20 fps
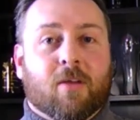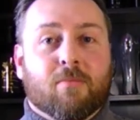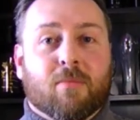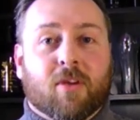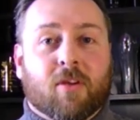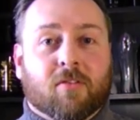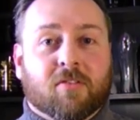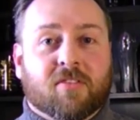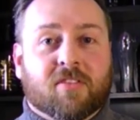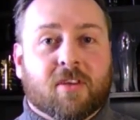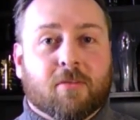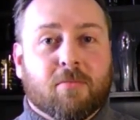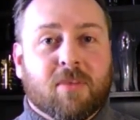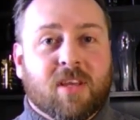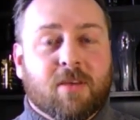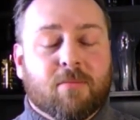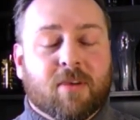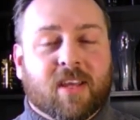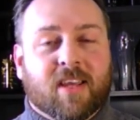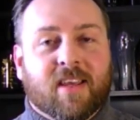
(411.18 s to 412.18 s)
unbeknownst to
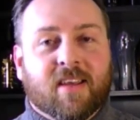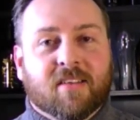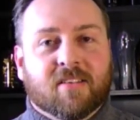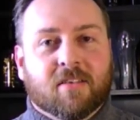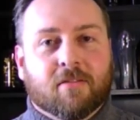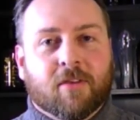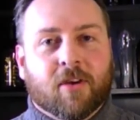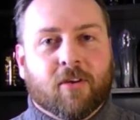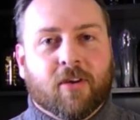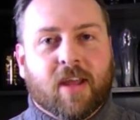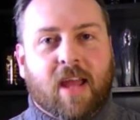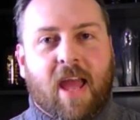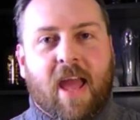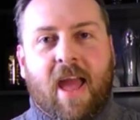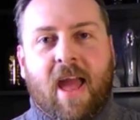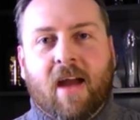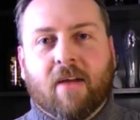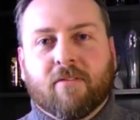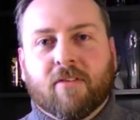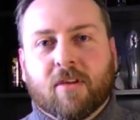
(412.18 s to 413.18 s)
me, but he is a very
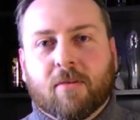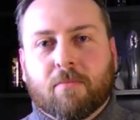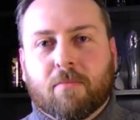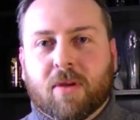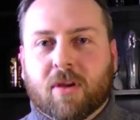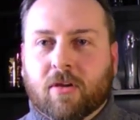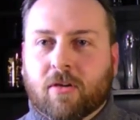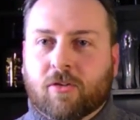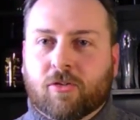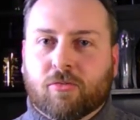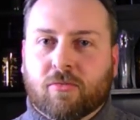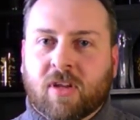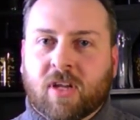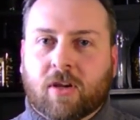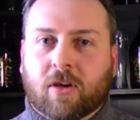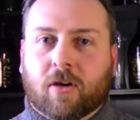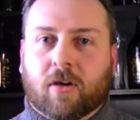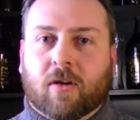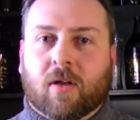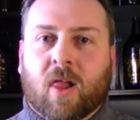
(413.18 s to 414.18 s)
avid beer
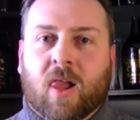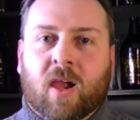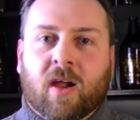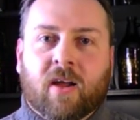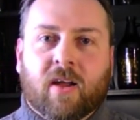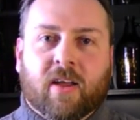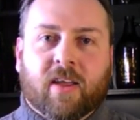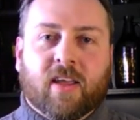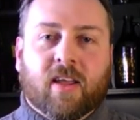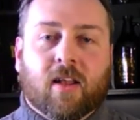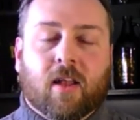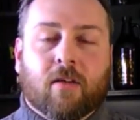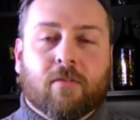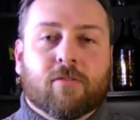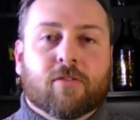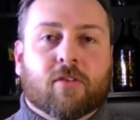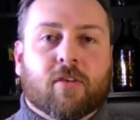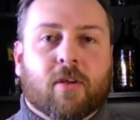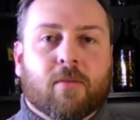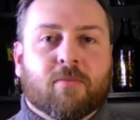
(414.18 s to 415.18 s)
drinker. He
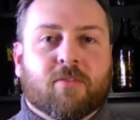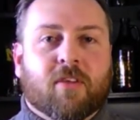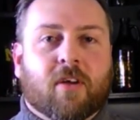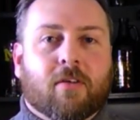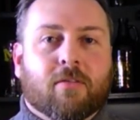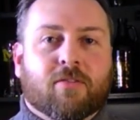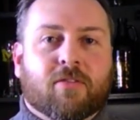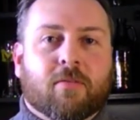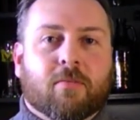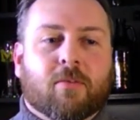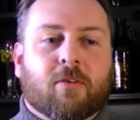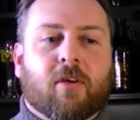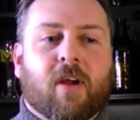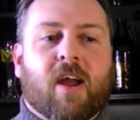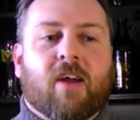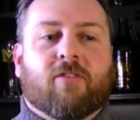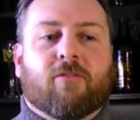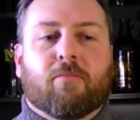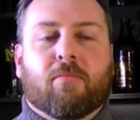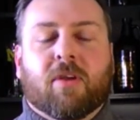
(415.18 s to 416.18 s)
loves himself some
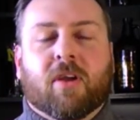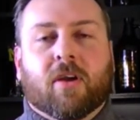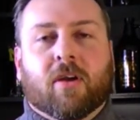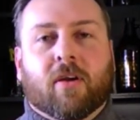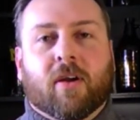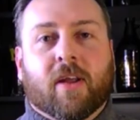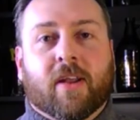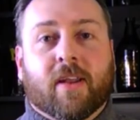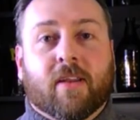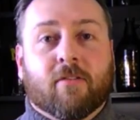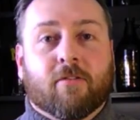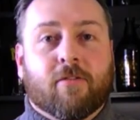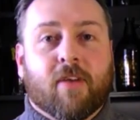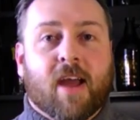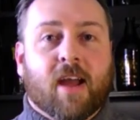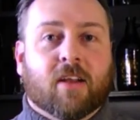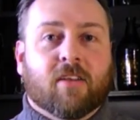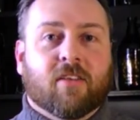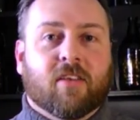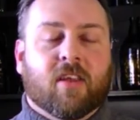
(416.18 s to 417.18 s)
craft beer, and in
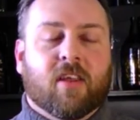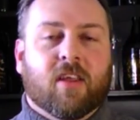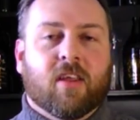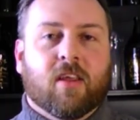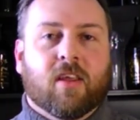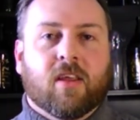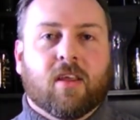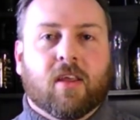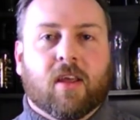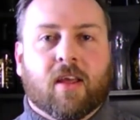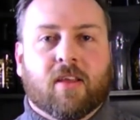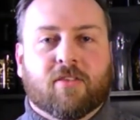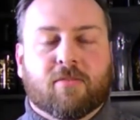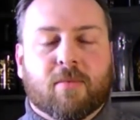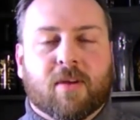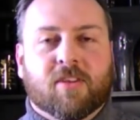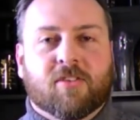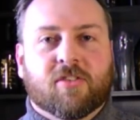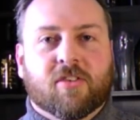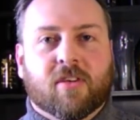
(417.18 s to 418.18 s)
fact, he
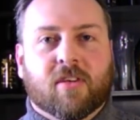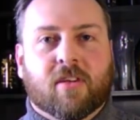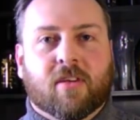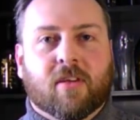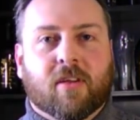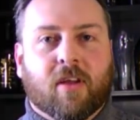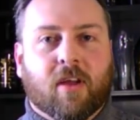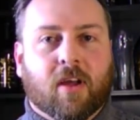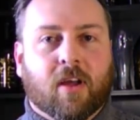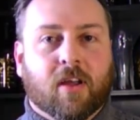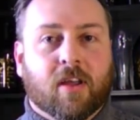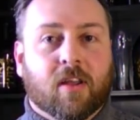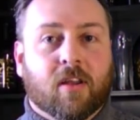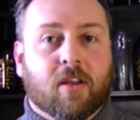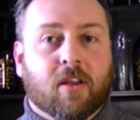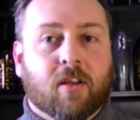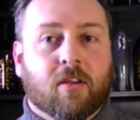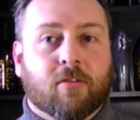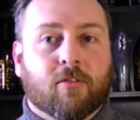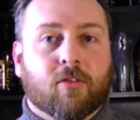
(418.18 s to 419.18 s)
has mentioned
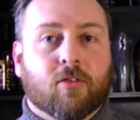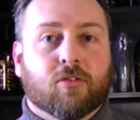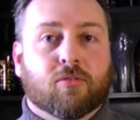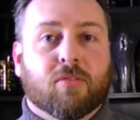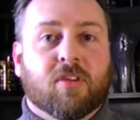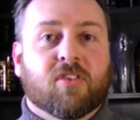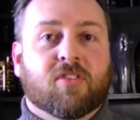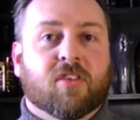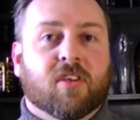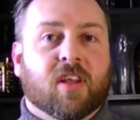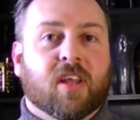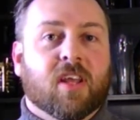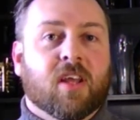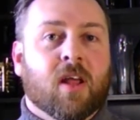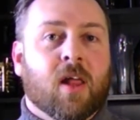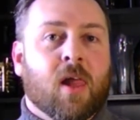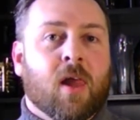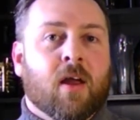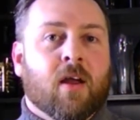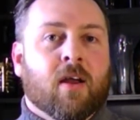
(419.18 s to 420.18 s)
in interviews
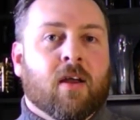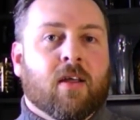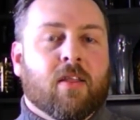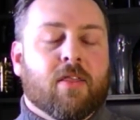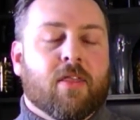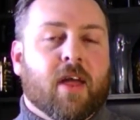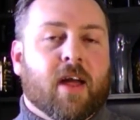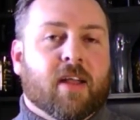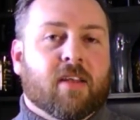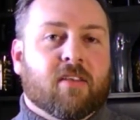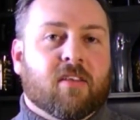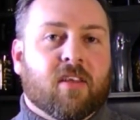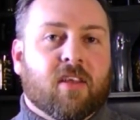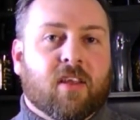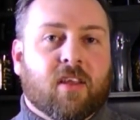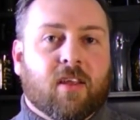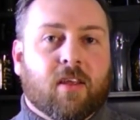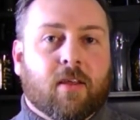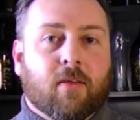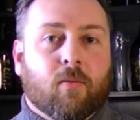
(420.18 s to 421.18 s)
recently that
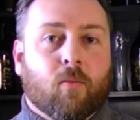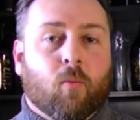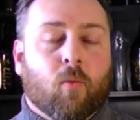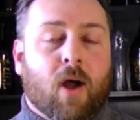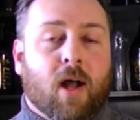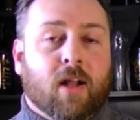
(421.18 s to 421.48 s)
he